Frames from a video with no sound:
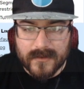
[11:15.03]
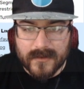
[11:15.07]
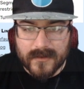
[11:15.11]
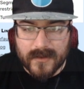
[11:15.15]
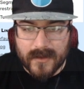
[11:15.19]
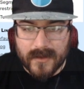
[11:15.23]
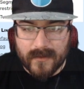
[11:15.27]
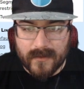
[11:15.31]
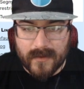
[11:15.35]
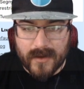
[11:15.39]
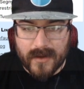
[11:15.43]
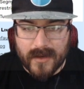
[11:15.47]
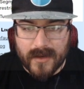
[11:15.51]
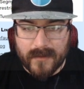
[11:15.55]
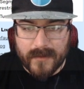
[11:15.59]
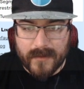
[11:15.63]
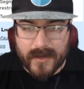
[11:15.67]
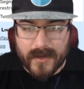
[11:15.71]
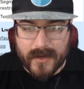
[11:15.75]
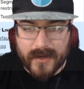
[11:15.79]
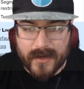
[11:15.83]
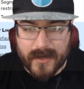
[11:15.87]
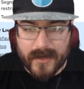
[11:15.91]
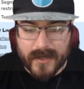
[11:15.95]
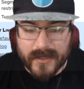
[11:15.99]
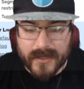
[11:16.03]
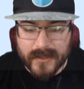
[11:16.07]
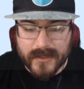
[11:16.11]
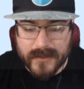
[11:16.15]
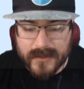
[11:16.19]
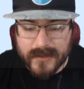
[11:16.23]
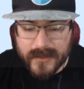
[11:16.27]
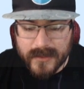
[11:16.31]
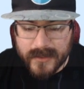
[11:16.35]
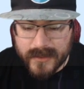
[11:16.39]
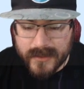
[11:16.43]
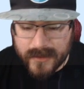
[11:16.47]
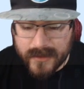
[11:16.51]
And while I'm at it, I can
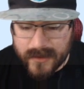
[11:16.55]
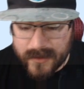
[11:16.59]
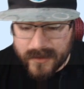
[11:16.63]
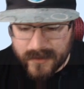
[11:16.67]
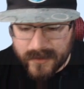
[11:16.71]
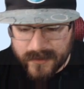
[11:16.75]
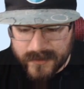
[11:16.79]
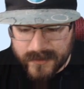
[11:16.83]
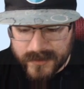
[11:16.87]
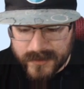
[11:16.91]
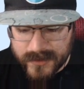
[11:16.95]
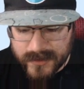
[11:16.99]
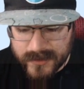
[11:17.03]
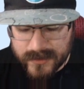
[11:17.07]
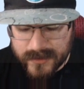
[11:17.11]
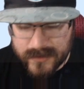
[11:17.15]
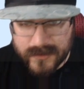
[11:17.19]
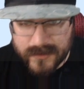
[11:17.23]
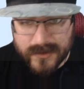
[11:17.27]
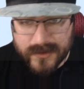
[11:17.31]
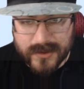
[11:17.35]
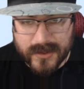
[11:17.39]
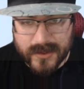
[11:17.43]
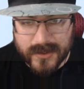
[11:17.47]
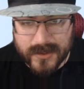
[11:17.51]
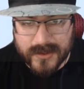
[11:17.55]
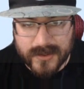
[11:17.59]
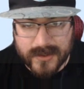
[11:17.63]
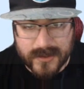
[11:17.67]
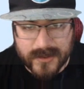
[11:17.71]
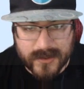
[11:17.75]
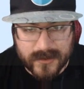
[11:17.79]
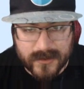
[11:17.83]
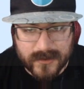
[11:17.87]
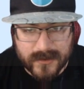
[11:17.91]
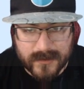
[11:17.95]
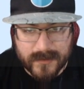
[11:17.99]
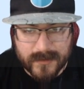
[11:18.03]
delete all these junction
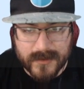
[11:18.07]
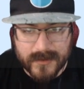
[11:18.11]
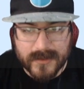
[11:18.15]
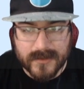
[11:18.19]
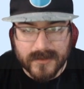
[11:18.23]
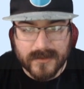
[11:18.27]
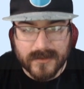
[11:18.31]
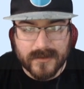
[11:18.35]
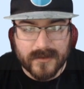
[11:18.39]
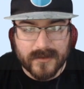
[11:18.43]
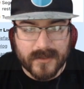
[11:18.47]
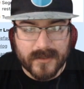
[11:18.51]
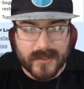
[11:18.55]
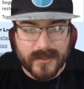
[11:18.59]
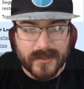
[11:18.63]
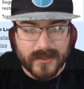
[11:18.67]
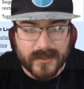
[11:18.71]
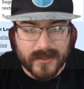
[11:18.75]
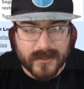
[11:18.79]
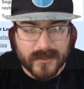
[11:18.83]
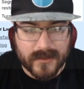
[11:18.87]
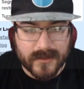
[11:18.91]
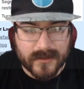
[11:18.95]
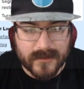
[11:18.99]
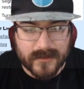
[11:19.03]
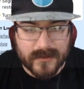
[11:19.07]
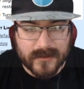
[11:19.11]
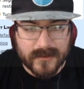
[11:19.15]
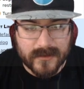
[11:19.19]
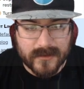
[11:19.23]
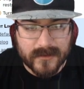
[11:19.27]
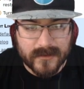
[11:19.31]
nodes because they're not needed